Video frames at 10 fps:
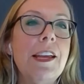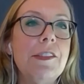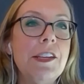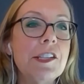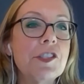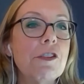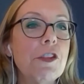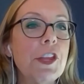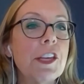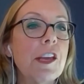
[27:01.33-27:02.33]
you need to start
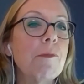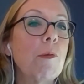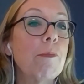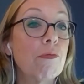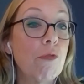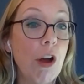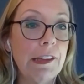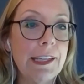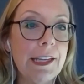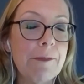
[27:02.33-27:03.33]
thinking more
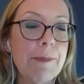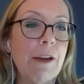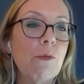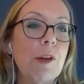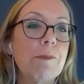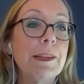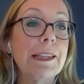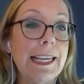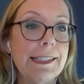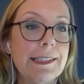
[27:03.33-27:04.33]
broadly about what
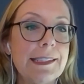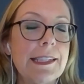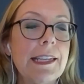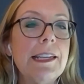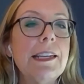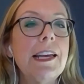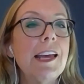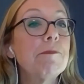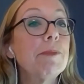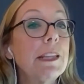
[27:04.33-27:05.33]
place
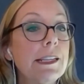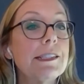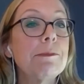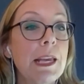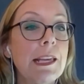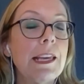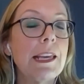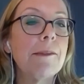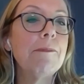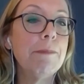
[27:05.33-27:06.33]
and
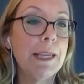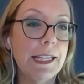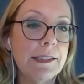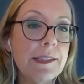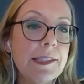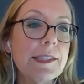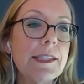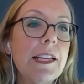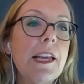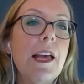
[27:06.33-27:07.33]
placemaking means.
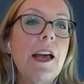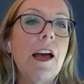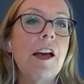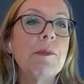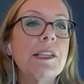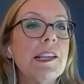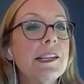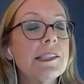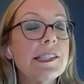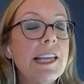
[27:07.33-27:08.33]
And
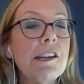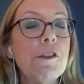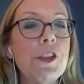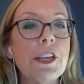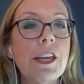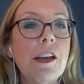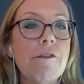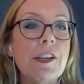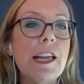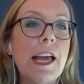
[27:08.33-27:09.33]
instead of thinking
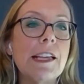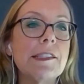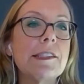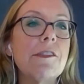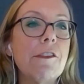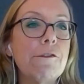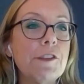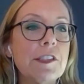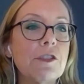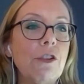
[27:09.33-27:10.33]
of it as the
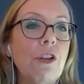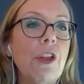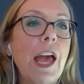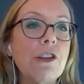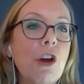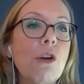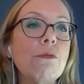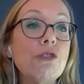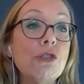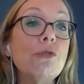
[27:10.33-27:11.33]
physical, I go
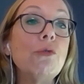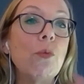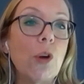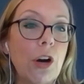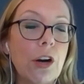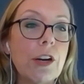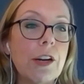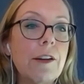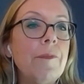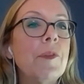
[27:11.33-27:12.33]
to work,
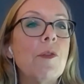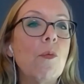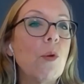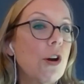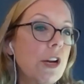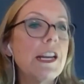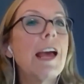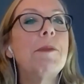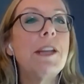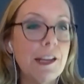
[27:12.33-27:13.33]
work can
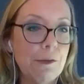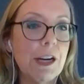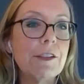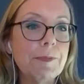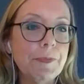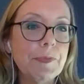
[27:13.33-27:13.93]
happen anywhere.